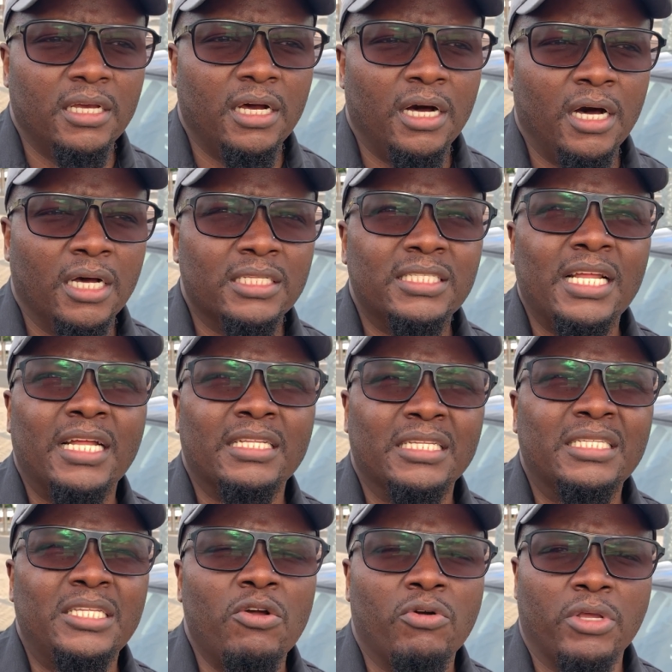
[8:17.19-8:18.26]

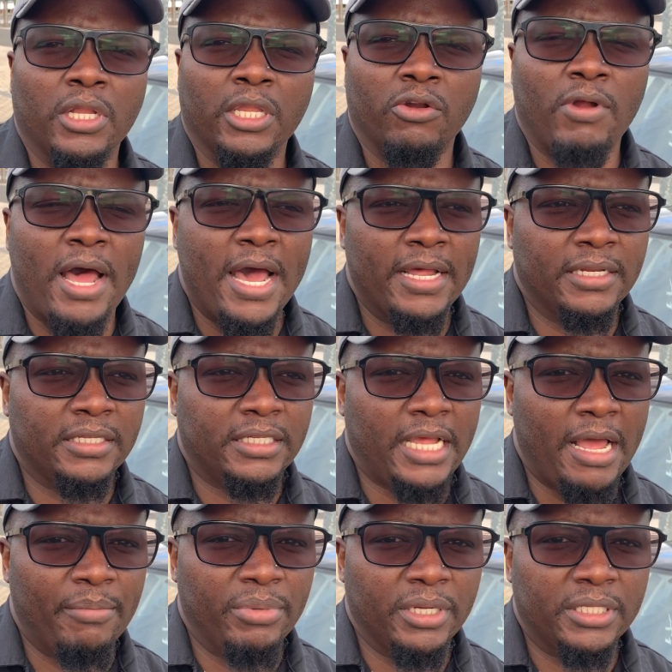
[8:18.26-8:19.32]
It's still a little high in the
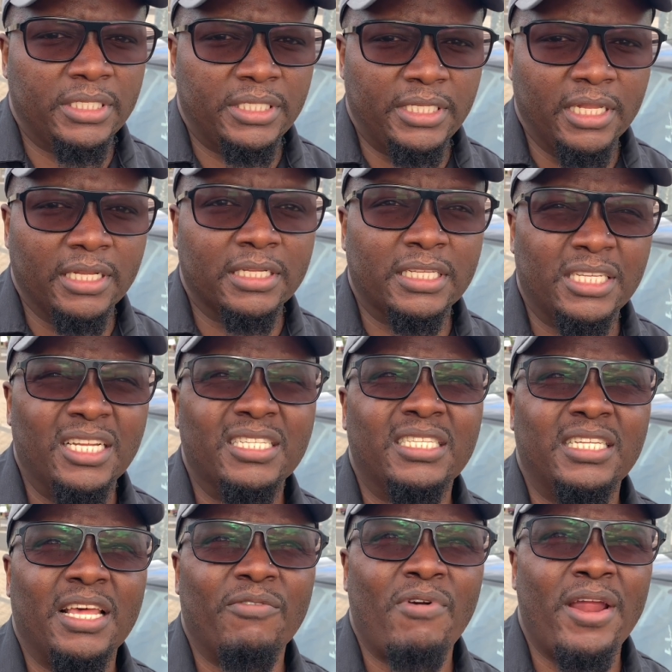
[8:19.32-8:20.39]
sky, but it's still a
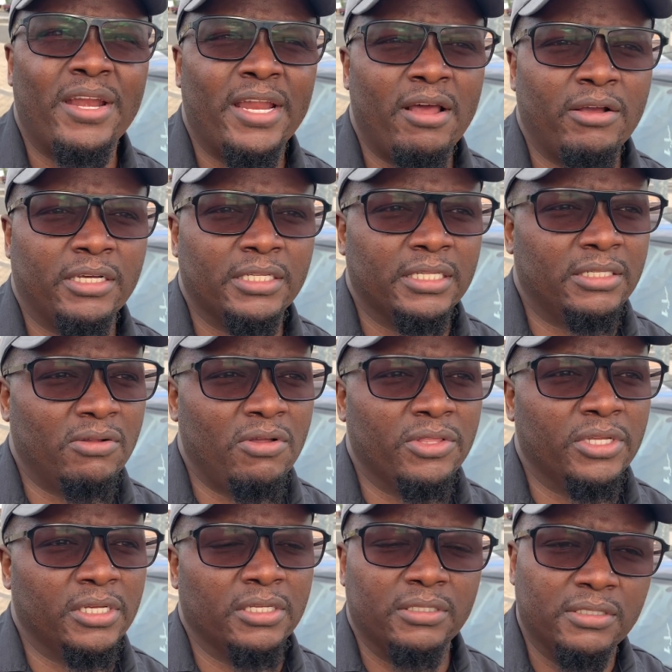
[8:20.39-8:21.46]
sunset right now because it's on
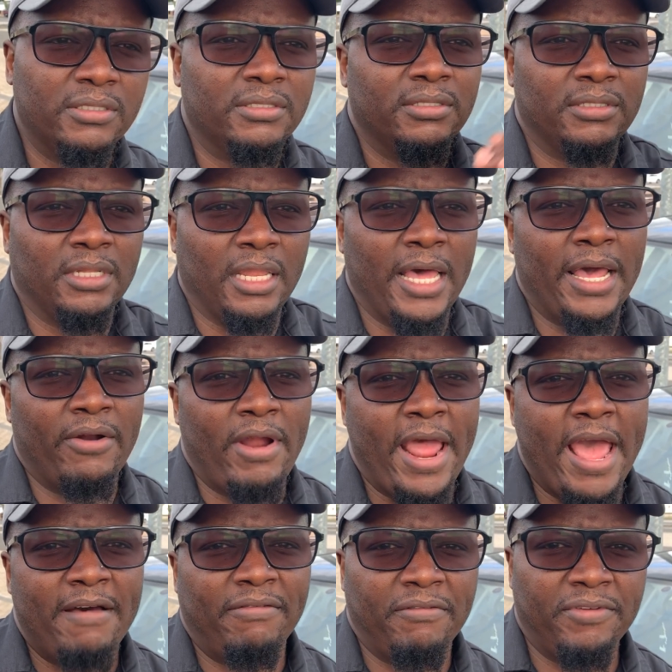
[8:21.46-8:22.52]
the latter
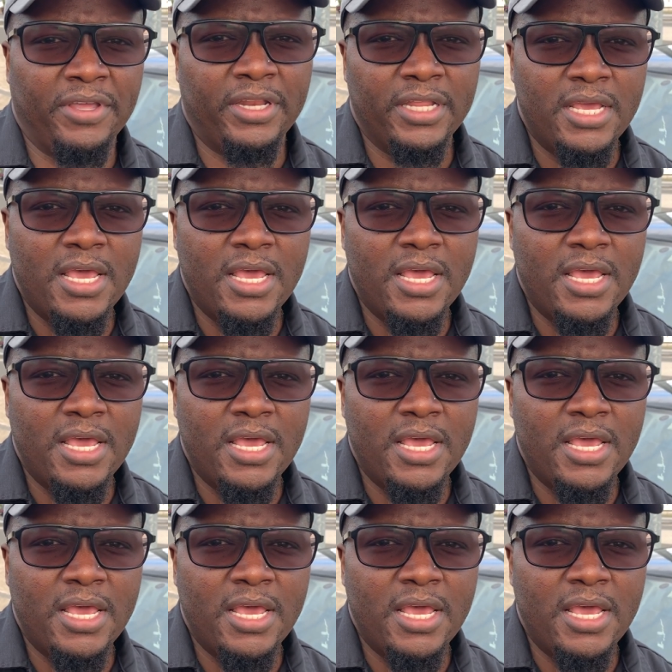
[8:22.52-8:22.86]
half of it.